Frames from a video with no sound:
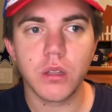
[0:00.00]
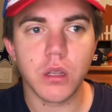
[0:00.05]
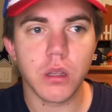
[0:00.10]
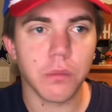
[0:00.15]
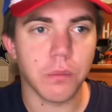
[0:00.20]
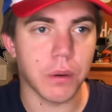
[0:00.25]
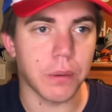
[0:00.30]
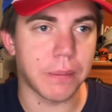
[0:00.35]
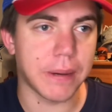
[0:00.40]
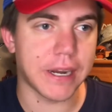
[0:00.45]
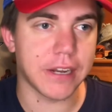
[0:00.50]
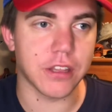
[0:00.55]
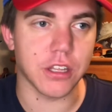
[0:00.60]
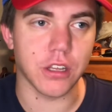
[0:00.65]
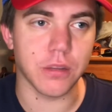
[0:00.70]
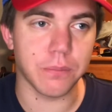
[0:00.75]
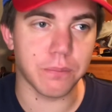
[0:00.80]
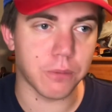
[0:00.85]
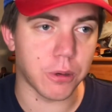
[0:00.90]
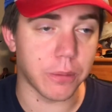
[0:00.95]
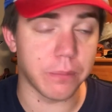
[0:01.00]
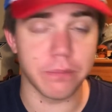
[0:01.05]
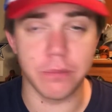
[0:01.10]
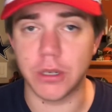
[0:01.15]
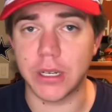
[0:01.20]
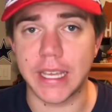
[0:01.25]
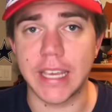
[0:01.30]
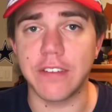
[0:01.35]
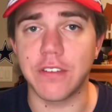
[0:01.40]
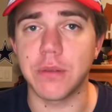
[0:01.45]
Prepare the
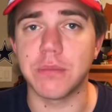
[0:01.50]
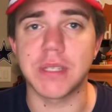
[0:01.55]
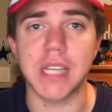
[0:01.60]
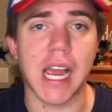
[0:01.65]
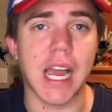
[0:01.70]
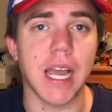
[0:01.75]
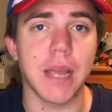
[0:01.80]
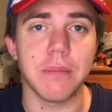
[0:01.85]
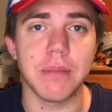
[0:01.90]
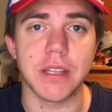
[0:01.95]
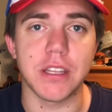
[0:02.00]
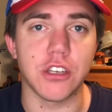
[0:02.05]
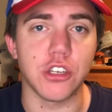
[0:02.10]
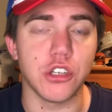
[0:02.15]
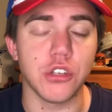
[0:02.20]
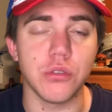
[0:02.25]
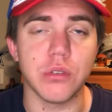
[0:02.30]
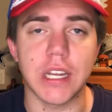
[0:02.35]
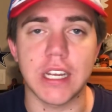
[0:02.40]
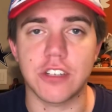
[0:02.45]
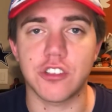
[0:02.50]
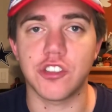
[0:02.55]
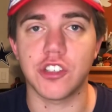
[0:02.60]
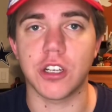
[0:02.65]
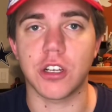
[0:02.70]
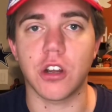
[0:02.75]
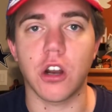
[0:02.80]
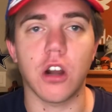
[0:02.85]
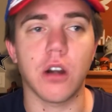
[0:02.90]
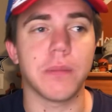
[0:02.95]
give him time in the new next
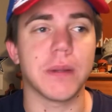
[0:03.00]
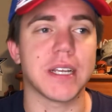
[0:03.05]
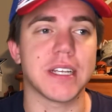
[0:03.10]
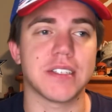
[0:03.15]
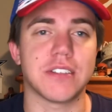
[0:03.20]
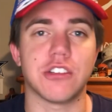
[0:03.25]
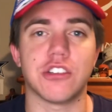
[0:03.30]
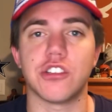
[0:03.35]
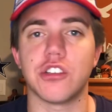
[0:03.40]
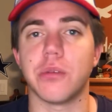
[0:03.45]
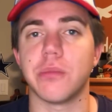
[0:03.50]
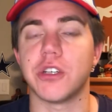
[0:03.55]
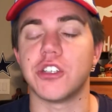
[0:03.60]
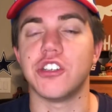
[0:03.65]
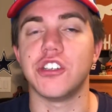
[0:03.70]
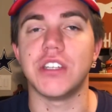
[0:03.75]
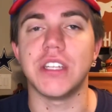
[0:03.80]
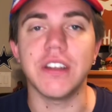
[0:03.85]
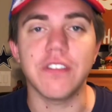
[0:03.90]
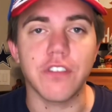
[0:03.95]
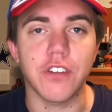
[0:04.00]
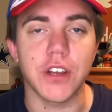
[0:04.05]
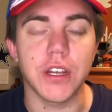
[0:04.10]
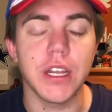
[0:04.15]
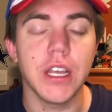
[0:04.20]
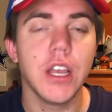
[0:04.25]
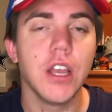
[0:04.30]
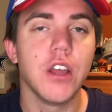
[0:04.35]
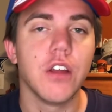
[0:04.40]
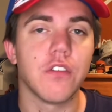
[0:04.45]
gen car because they're so much different
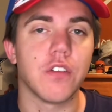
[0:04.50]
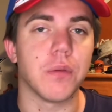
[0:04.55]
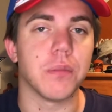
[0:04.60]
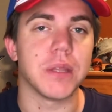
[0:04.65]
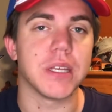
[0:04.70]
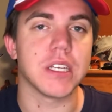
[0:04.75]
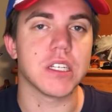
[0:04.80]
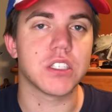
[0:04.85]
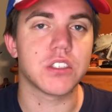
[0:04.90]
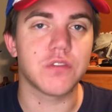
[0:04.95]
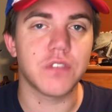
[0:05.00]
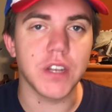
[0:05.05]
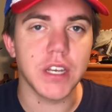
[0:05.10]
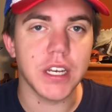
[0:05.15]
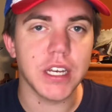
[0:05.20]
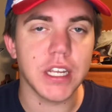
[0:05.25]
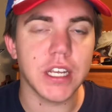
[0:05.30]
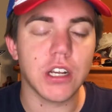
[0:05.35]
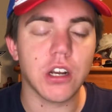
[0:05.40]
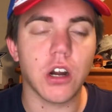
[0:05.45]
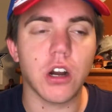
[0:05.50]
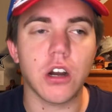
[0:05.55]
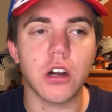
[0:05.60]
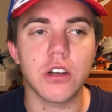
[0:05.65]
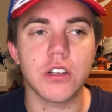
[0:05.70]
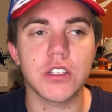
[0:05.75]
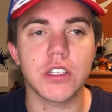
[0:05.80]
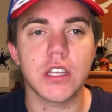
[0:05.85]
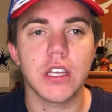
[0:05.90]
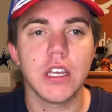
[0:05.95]
from the Xfinity
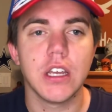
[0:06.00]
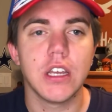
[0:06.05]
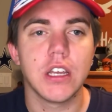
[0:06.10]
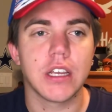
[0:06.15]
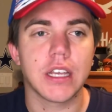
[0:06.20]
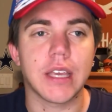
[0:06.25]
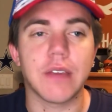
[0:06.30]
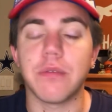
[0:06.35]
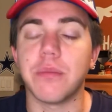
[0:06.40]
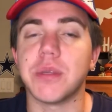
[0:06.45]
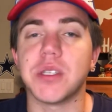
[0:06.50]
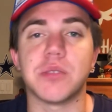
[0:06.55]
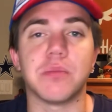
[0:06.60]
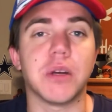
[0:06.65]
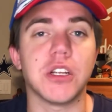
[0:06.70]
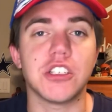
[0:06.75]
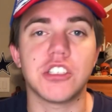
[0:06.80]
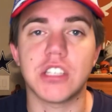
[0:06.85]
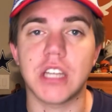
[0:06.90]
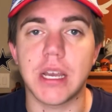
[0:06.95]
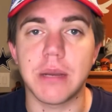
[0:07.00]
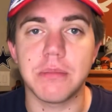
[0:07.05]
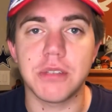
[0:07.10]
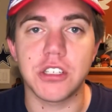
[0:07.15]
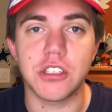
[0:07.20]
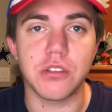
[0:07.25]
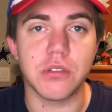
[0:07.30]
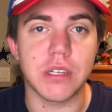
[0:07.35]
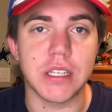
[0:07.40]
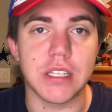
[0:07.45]
cars. Give him as much time
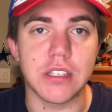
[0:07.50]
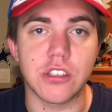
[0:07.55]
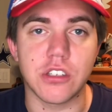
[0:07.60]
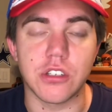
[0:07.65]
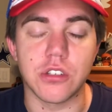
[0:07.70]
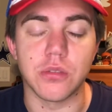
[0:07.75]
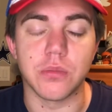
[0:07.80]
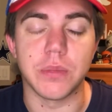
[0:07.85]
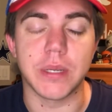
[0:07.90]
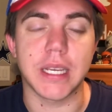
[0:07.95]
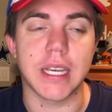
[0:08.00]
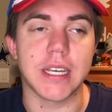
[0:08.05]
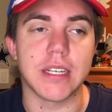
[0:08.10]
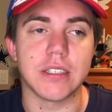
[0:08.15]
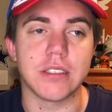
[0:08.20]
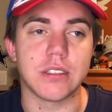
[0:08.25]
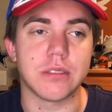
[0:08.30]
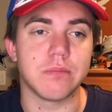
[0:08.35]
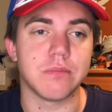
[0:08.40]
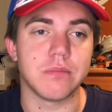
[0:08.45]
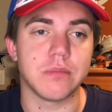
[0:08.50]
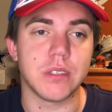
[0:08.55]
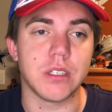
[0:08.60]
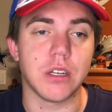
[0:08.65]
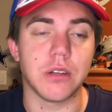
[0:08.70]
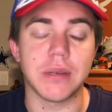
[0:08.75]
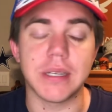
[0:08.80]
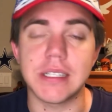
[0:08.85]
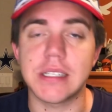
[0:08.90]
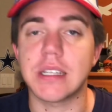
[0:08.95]
as you need to because you
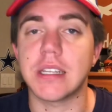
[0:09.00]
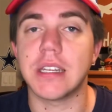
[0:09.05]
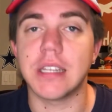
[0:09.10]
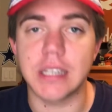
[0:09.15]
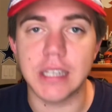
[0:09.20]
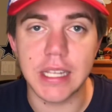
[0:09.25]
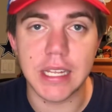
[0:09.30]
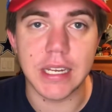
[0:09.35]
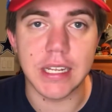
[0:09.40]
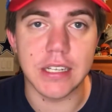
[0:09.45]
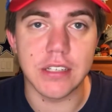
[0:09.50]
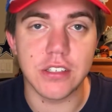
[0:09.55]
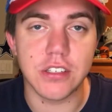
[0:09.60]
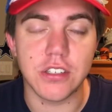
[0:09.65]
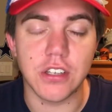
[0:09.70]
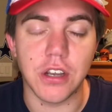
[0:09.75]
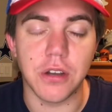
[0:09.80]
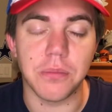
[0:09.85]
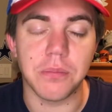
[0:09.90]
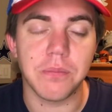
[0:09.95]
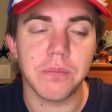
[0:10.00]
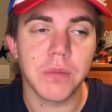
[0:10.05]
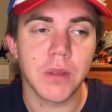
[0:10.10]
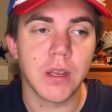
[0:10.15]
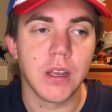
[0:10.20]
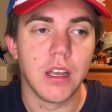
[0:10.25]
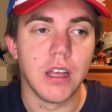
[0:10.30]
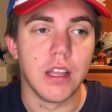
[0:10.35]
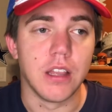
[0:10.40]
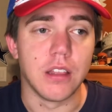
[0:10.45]
know he's going to need it. So
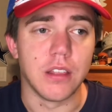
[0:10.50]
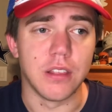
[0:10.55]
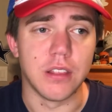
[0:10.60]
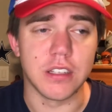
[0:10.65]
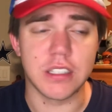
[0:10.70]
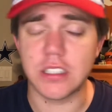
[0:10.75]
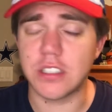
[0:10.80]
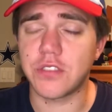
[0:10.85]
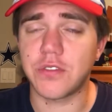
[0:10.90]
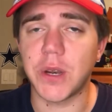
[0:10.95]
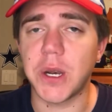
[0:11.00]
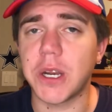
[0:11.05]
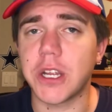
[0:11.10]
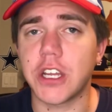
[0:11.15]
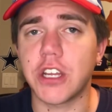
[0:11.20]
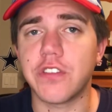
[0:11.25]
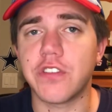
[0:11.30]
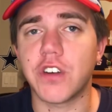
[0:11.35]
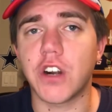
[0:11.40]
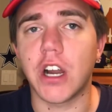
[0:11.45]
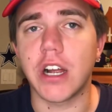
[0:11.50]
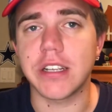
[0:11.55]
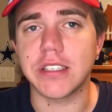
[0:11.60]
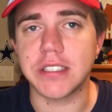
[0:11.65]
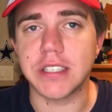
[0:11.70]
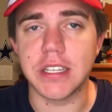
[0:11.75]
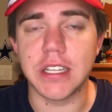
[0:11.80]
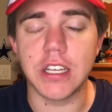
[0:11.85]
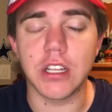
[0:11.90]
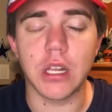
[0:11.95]
this is very good for
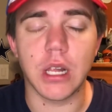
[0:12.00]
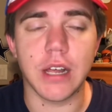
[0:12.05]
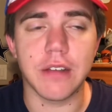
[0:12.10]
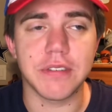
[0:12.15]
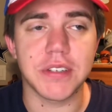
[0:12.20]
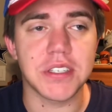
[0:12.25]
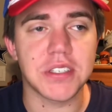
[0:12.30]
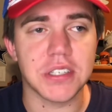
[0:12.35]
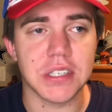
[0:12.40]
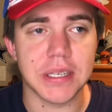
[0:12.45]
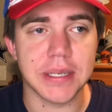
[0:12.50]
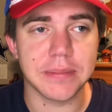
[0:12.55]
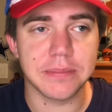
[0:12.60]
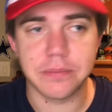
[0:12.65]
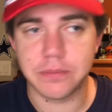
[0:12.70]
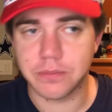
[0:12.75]
Austin Hill, obviously.